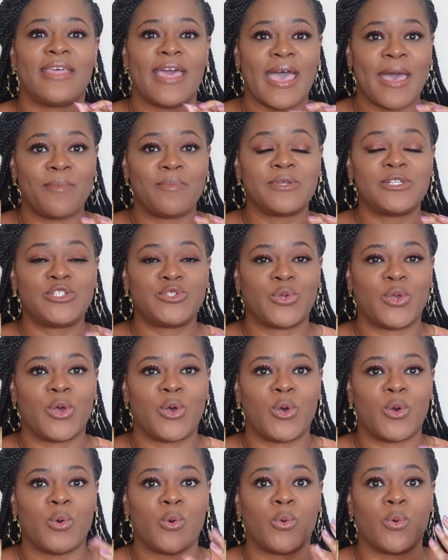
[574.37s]
that
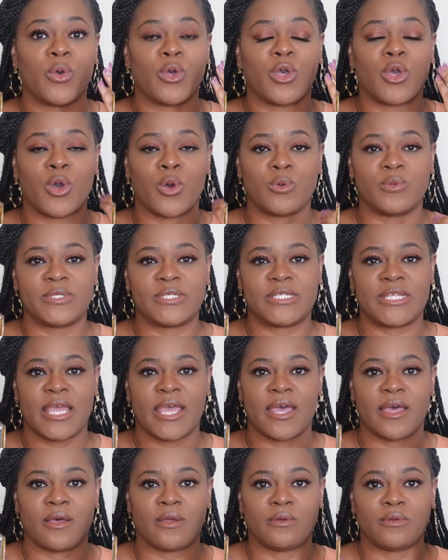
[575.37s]
Patron goes
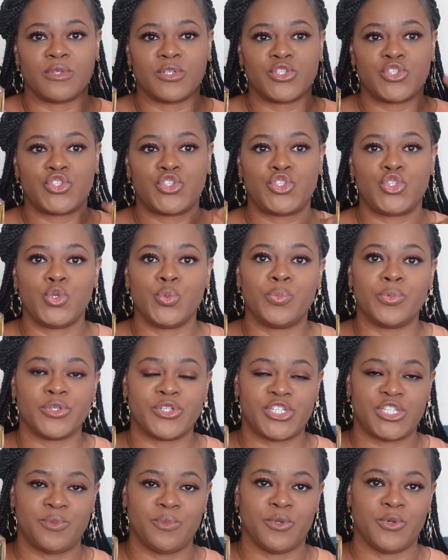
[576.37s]
down super
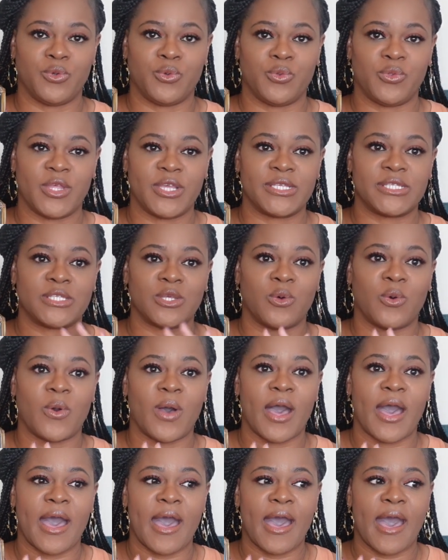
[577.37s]
smooth. And
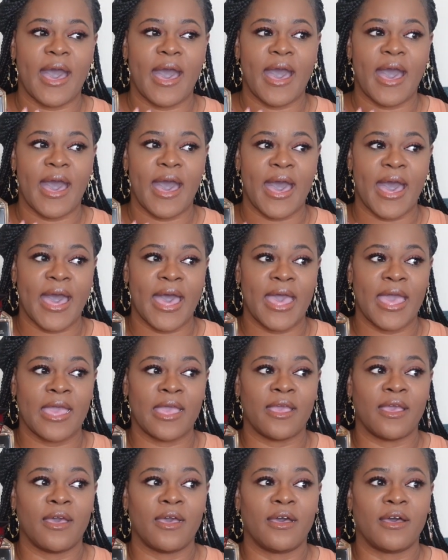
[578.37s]
so
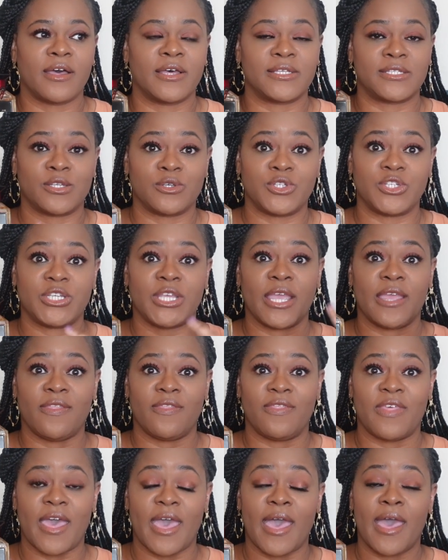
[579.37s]
I
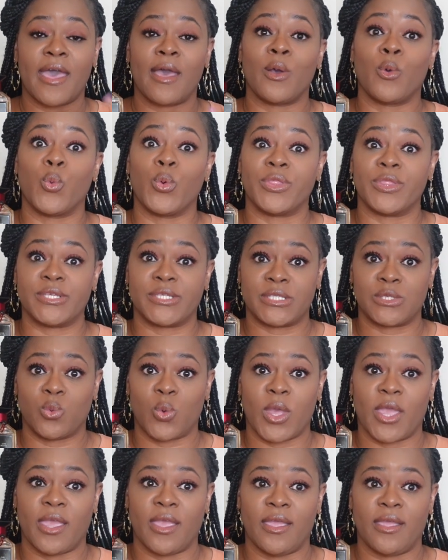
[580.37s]
associate that with the
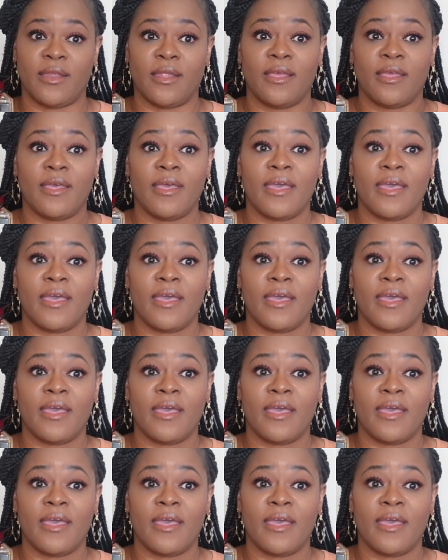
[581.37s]
suede.